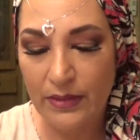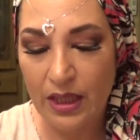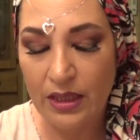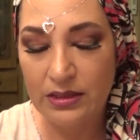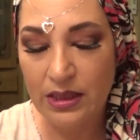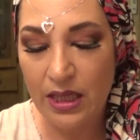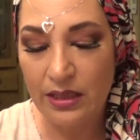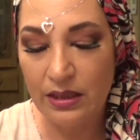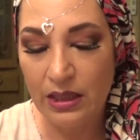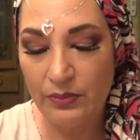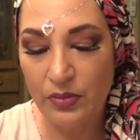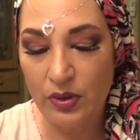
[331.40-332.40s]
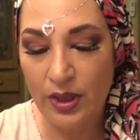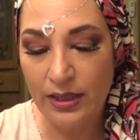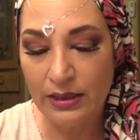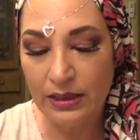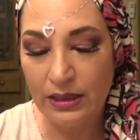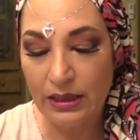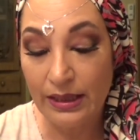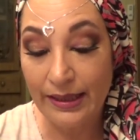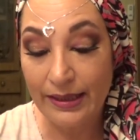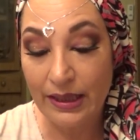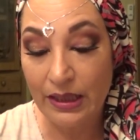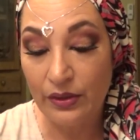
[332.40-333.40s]
it's got a number on it.
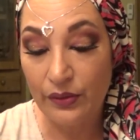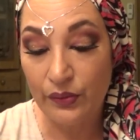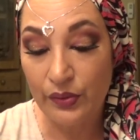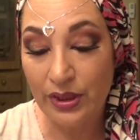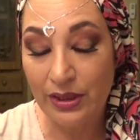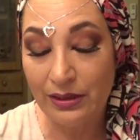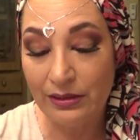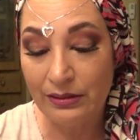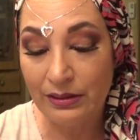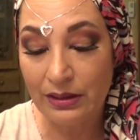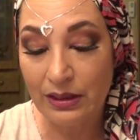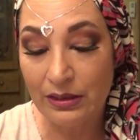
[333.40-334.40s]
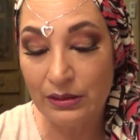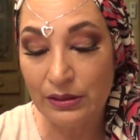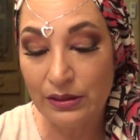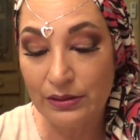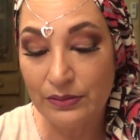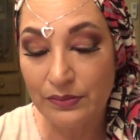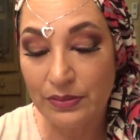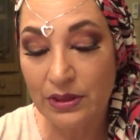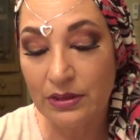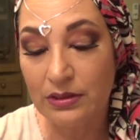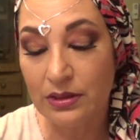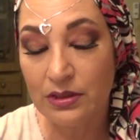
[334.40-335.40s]
I can't read the color.
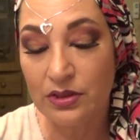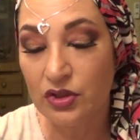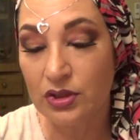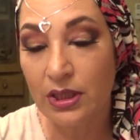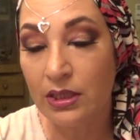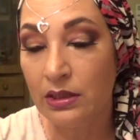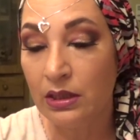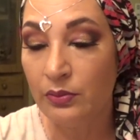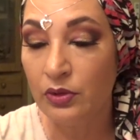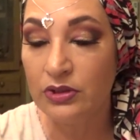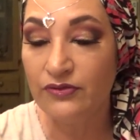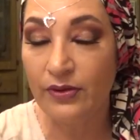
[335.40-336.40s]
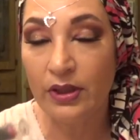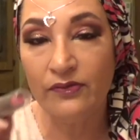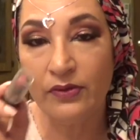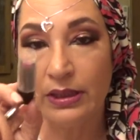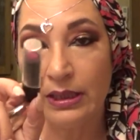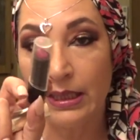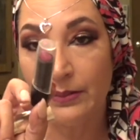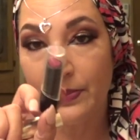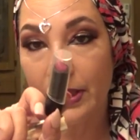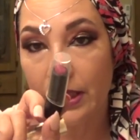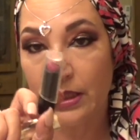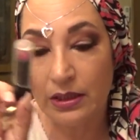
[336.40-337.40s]
It's, it's just got a number. It's very, very light
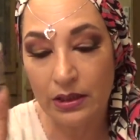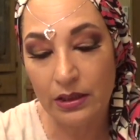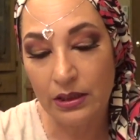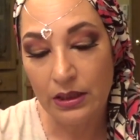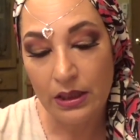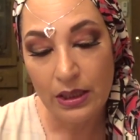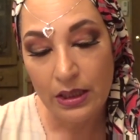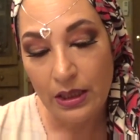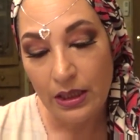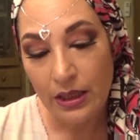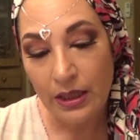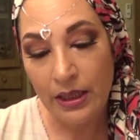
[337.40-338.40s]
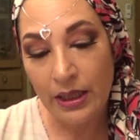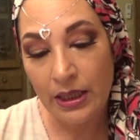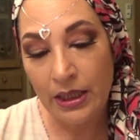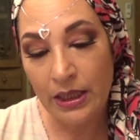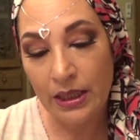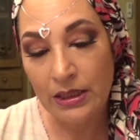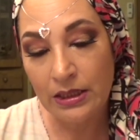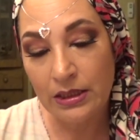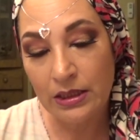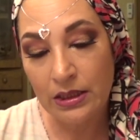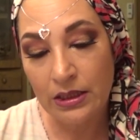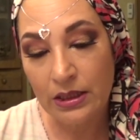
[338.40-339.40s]
pink. And
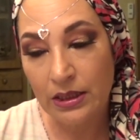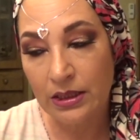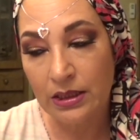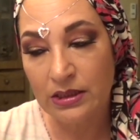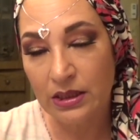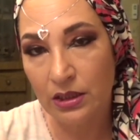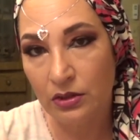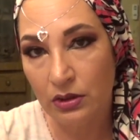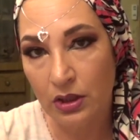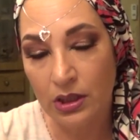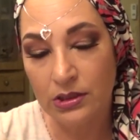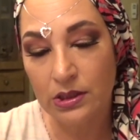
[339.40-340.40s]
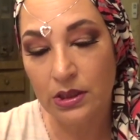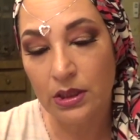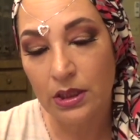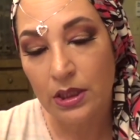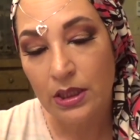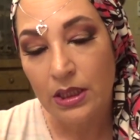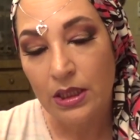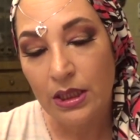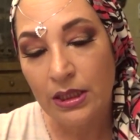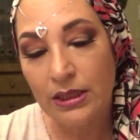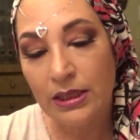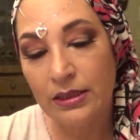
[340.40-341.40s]
it's a little glossy.
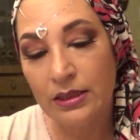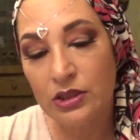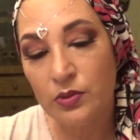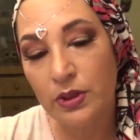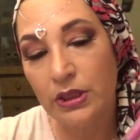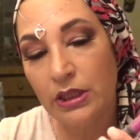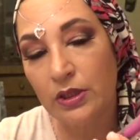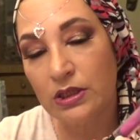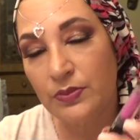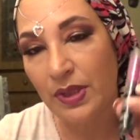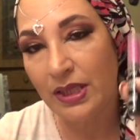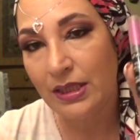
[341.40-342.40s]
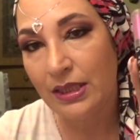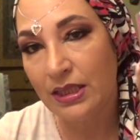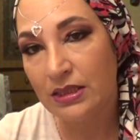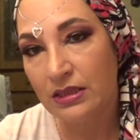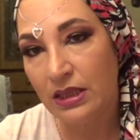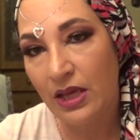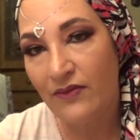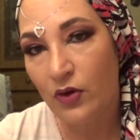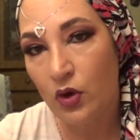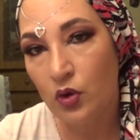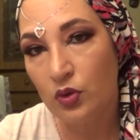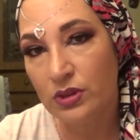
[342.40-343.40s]
And then this one here is by NYX. And they have
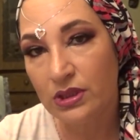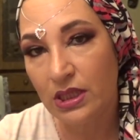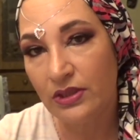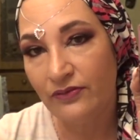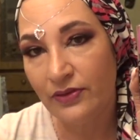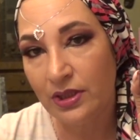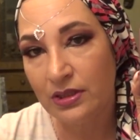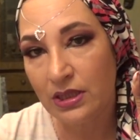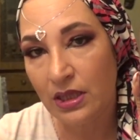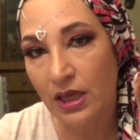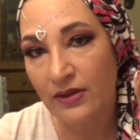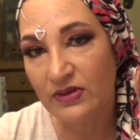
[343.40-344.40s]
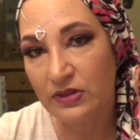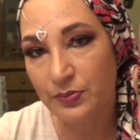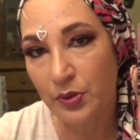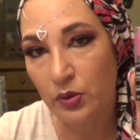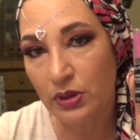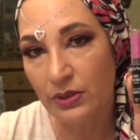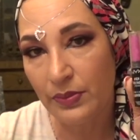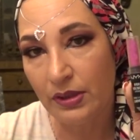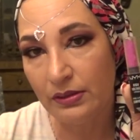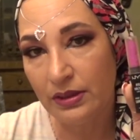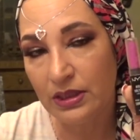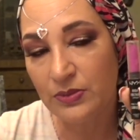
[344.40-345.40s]
a whole set of these. I, have spoken
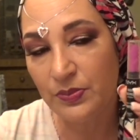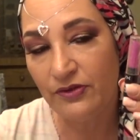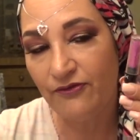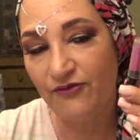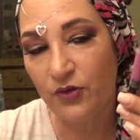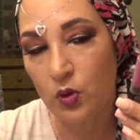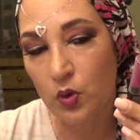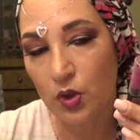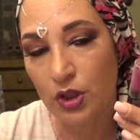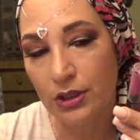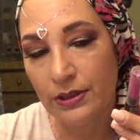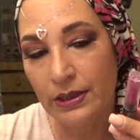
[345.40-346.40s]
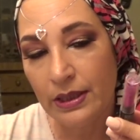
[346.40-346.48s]
about these before.